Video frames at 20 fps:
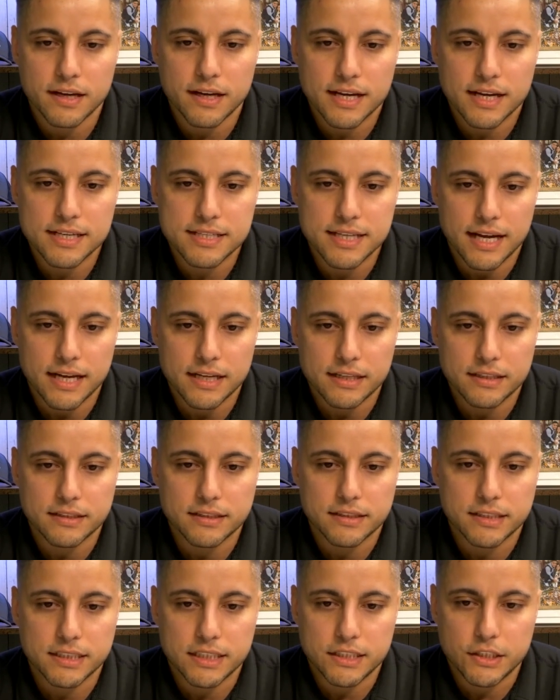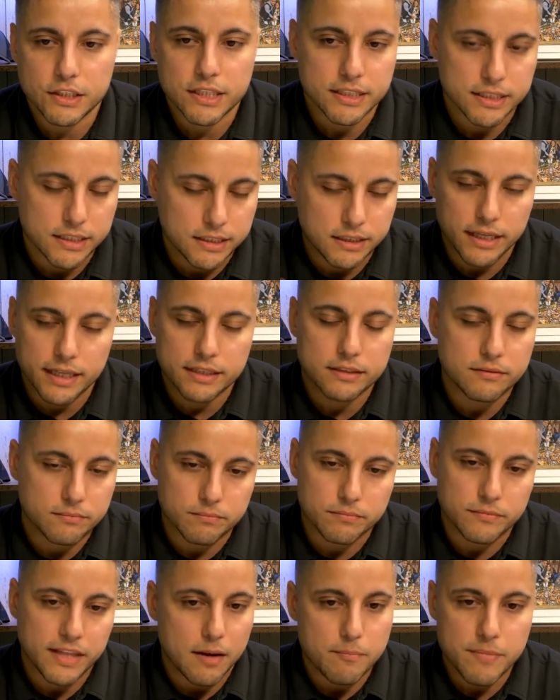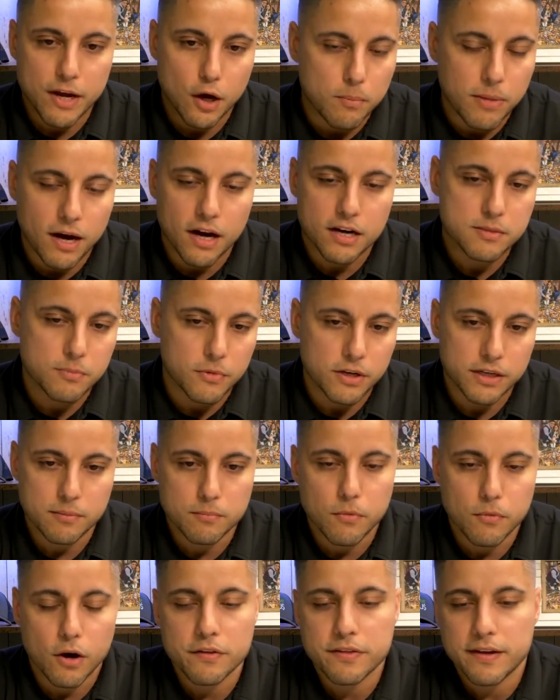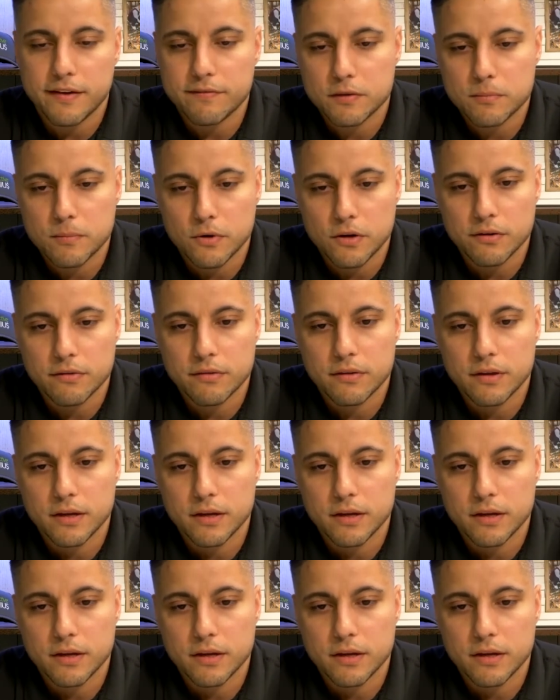is that you can collect that mailbox money month after month